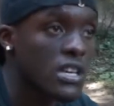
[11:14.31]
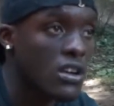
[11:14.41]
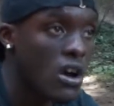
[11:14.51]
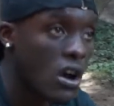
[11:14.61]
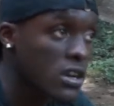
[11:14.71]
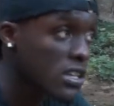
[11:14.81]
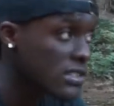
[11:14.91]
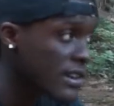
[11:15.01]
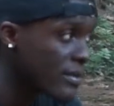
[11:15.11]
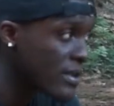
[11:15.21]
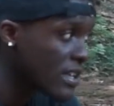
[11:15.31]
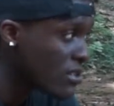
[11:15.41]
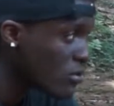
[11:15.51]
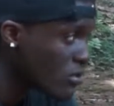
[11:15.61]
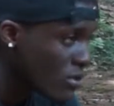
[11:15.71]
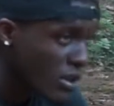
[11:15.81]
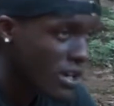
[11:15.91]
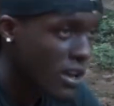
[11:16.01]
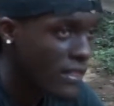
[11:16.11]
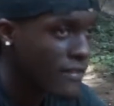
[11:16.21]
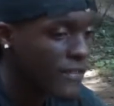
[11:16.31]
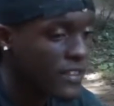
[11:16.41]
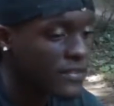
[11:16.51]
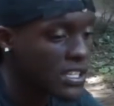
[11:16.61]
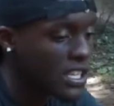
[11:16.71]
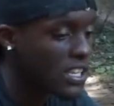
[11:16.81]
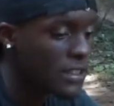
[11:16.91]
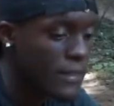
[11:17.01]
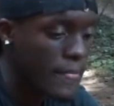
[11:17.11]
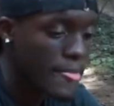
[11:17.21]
In August, I'll be in New York on the 15th,